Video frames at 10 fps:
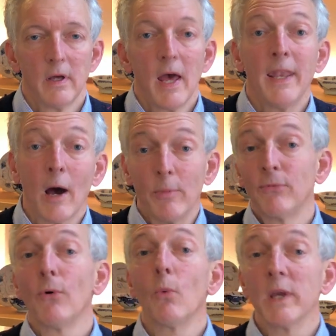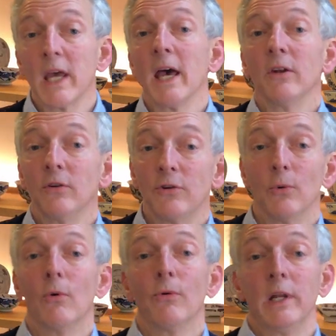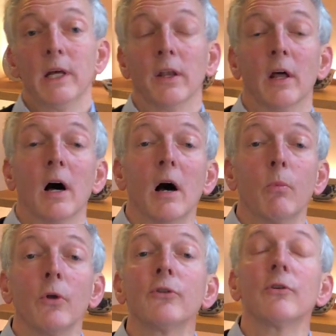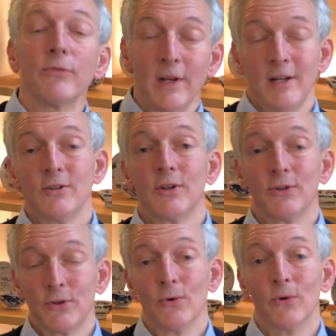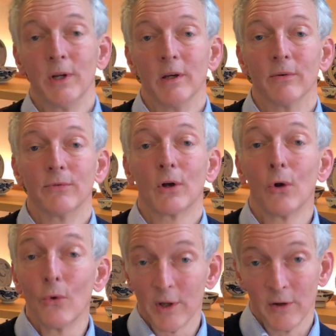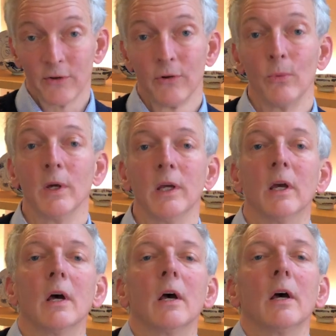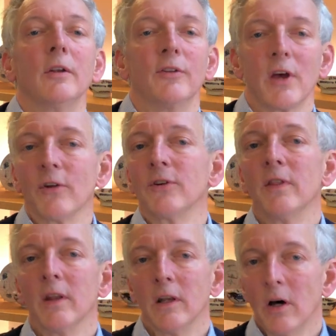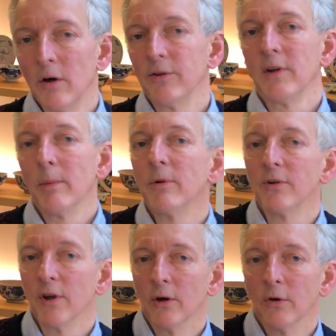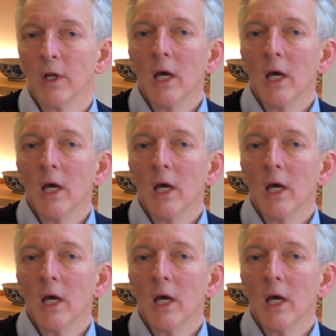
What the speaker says: Now, before we get to Aurelian, I want to finish the story of Claudius, who we discussed in the last episode.